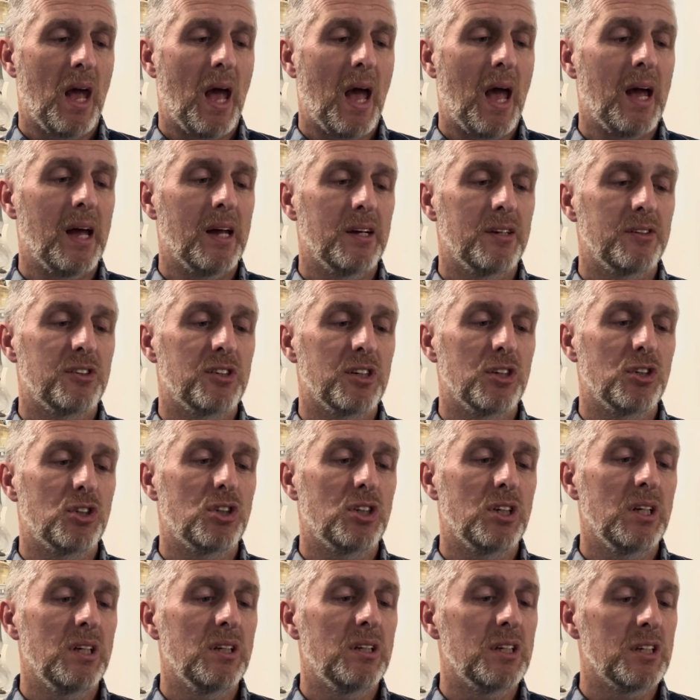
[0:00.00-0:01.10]
As
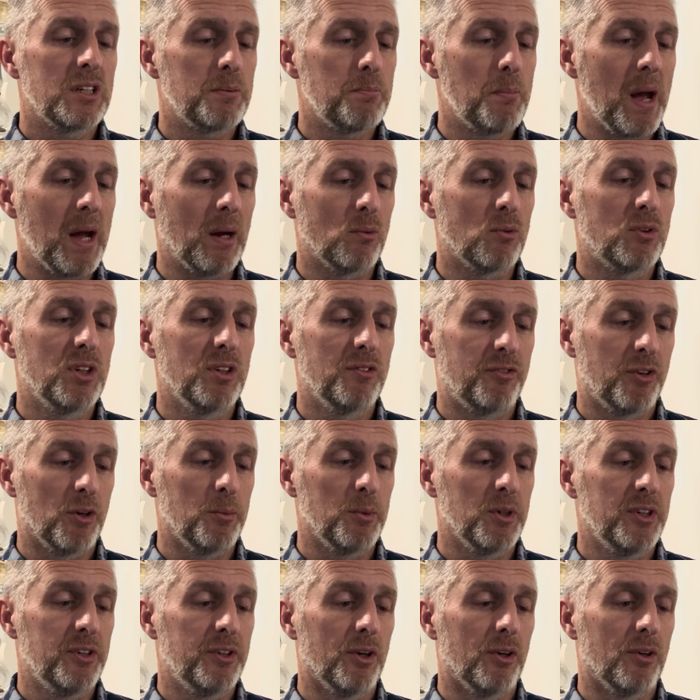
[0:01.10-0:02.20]
she dismounted from
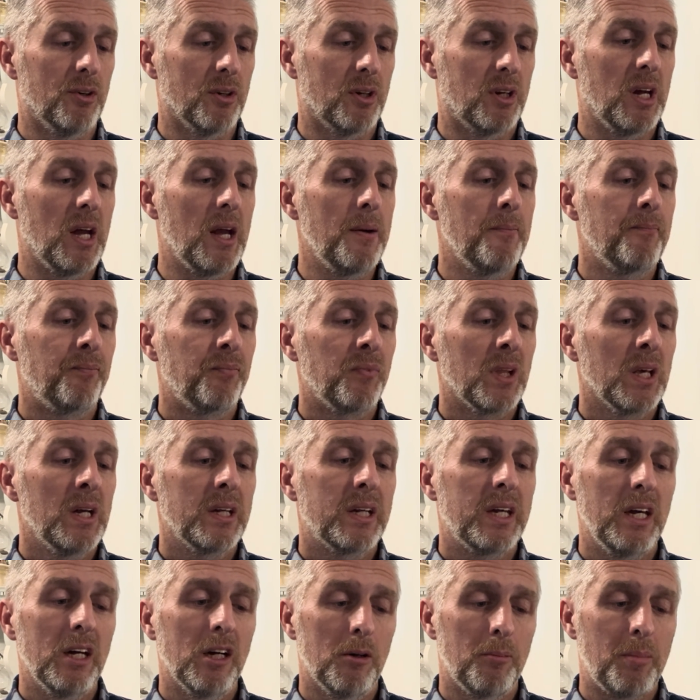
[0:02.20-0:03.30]
her donkey,
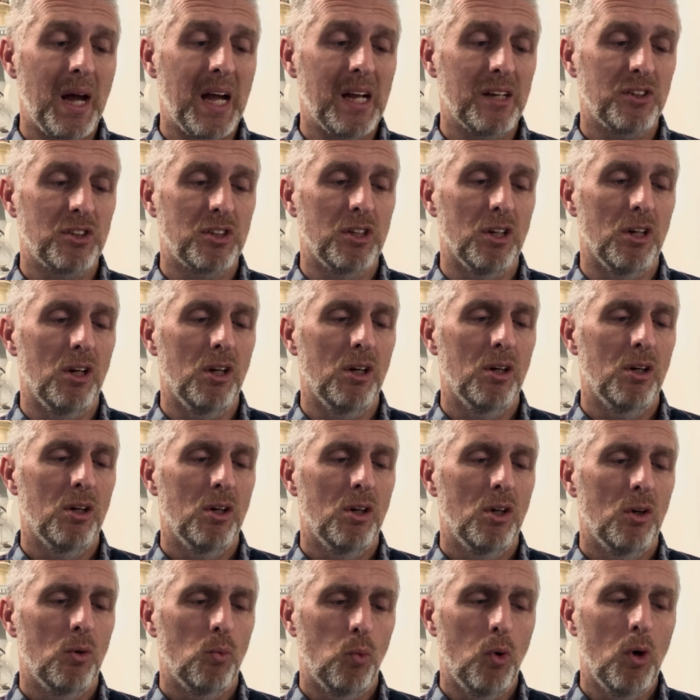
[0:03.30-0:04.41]
Caleb asked her,
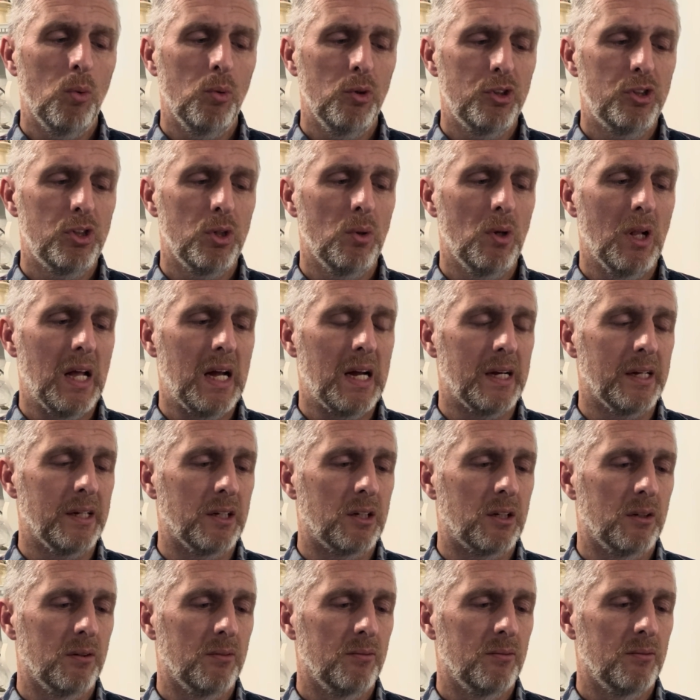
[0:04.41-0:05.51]
"What would you
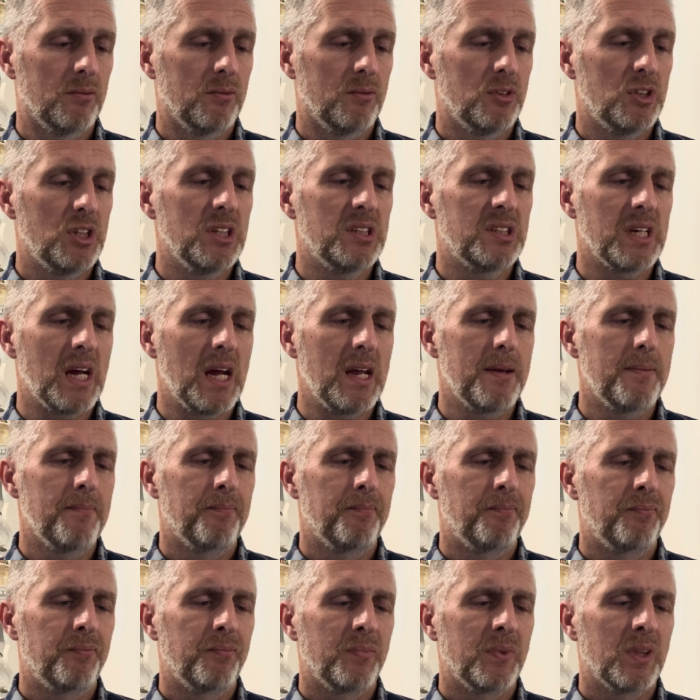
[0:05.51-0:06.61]
like?" She said,
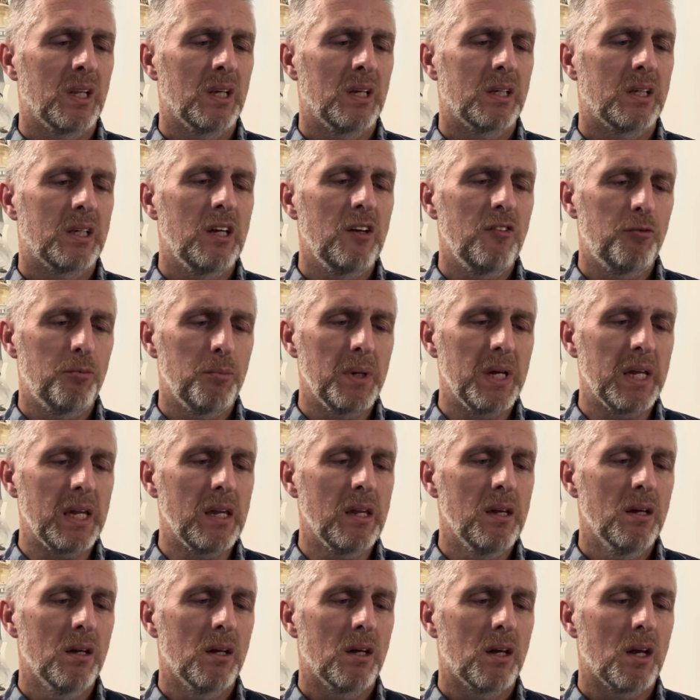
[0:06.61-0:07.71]
"Give
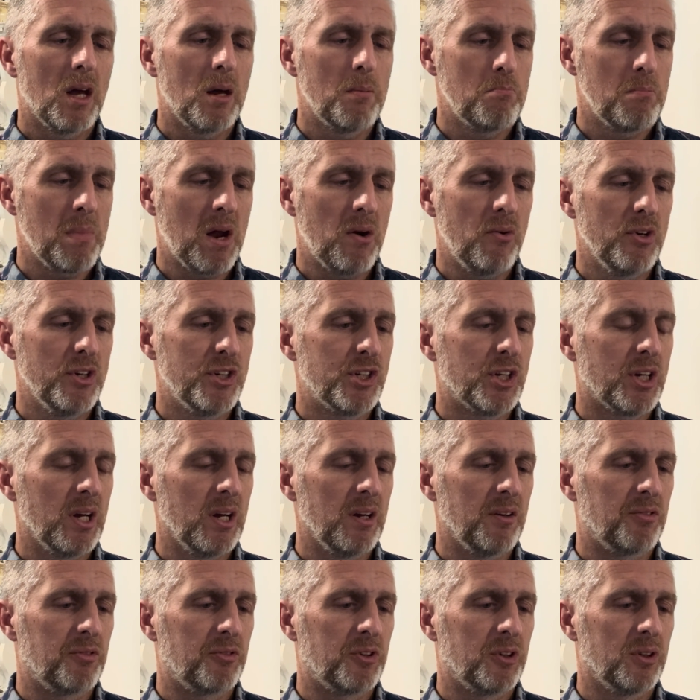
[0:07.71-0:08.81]
me a marriage
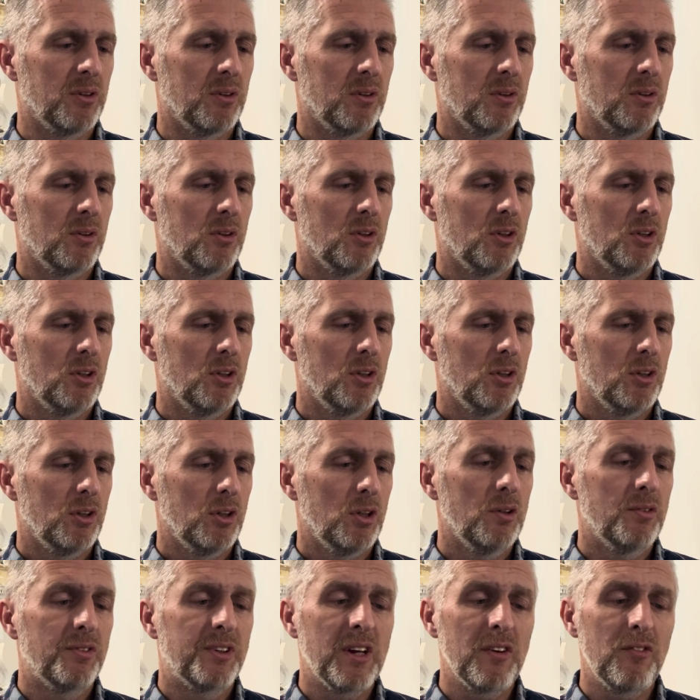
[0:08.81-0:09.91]
gift.
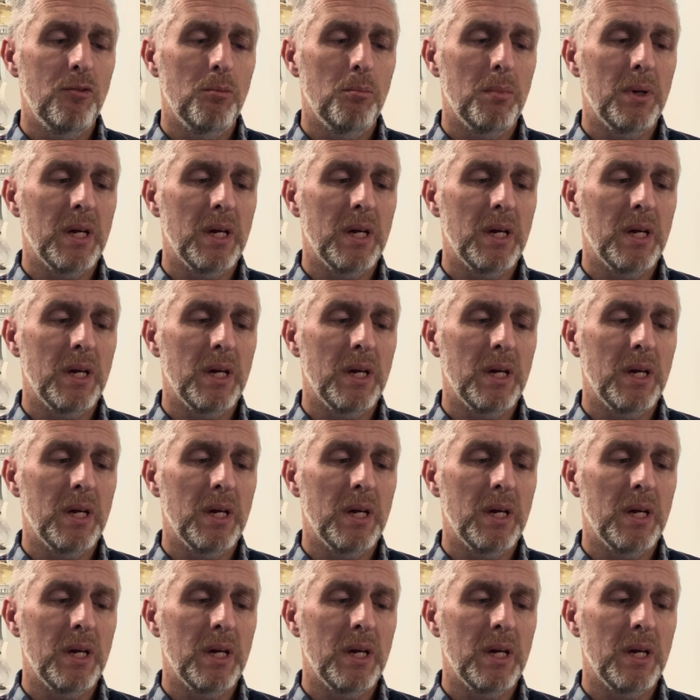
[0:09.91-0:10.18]
You've given